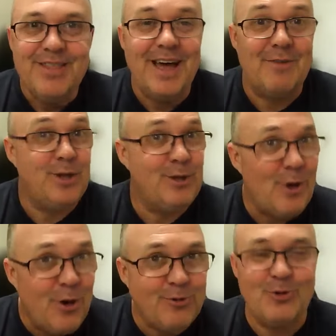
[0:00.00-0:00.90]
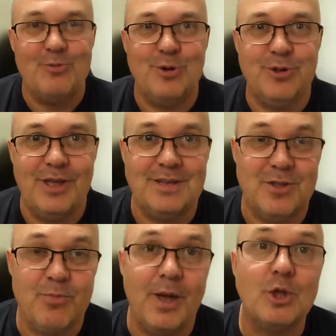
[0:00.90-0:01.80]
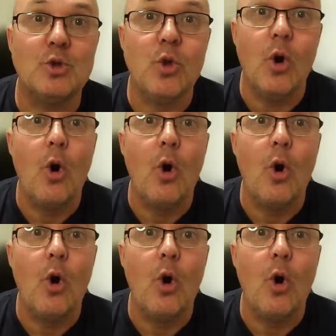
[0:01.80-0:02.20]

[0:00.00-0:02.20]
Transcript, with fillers: that if we don't do routine inspections,